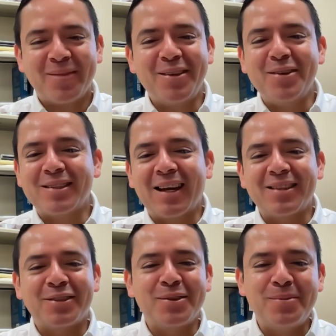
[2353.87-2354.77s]
you just got
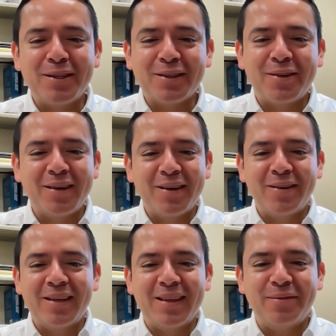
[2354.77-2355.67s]
so much going on
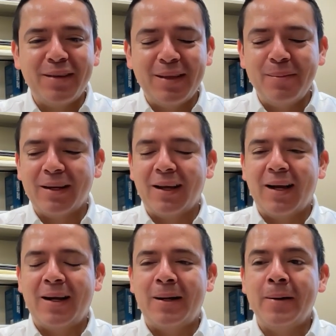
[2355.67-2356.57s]
in the feed mill.
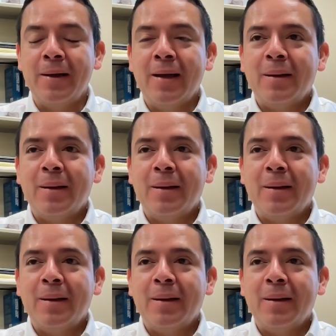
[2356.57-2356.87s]
But